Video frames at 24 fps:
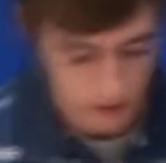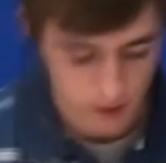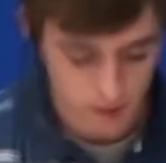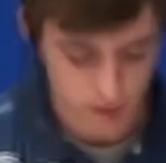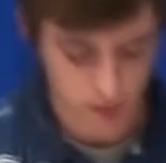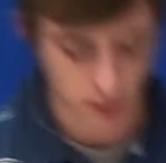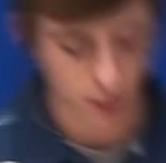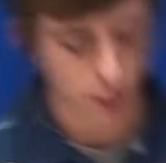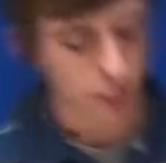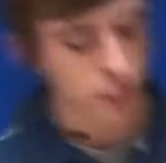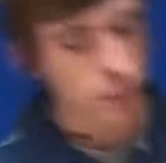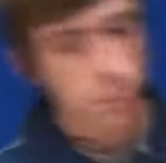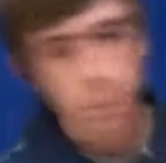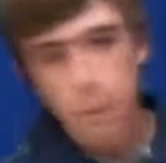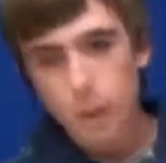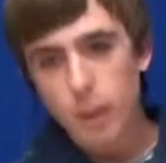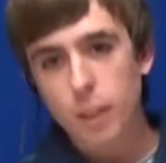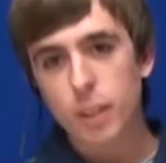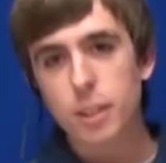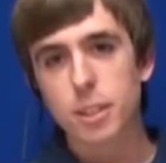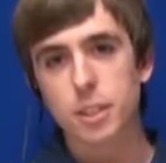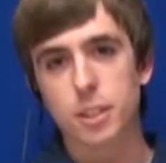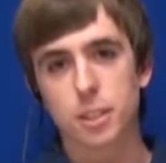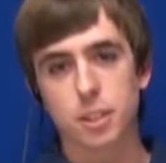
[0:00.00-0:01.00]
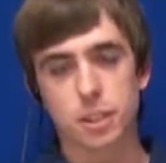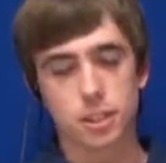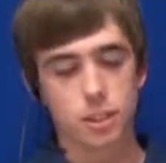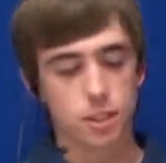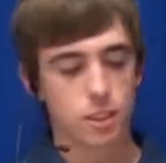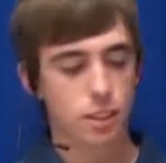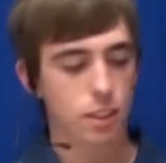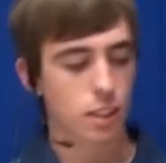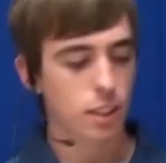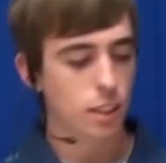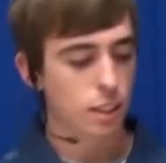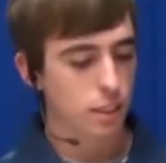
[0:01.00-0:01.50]
It's like a sponge.
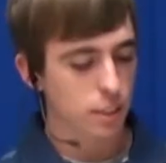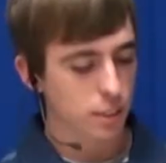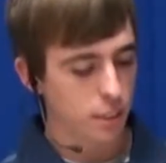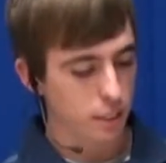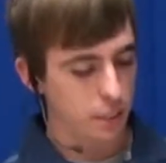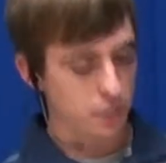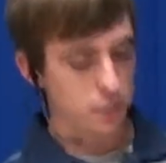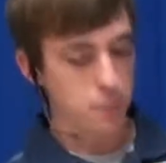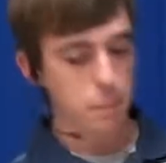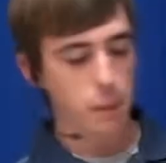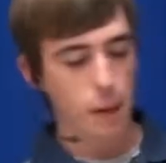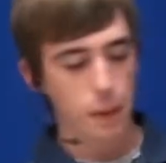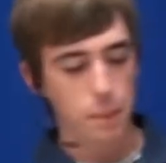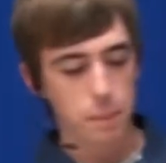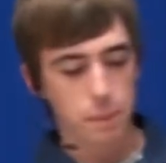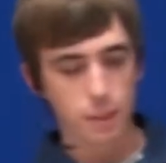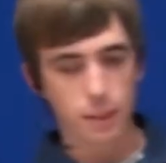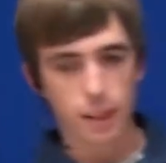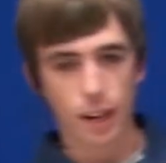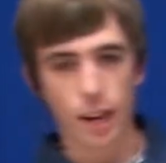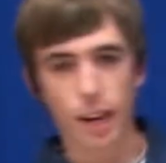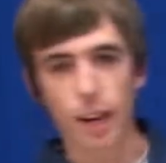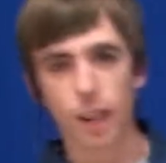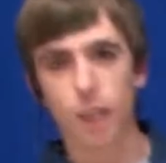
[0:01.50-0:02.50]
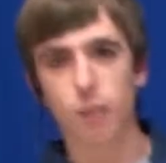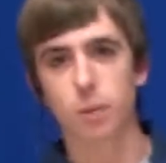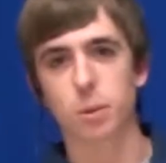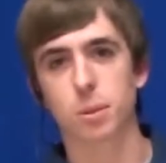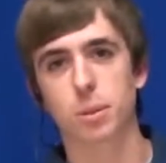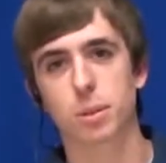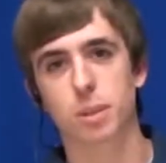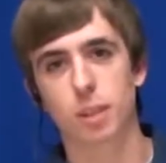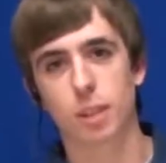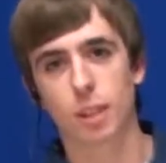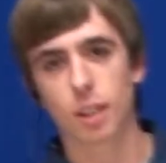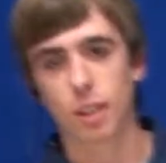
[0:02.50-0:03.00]
It's like some paper
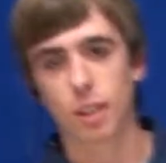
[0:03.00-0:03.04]
towels.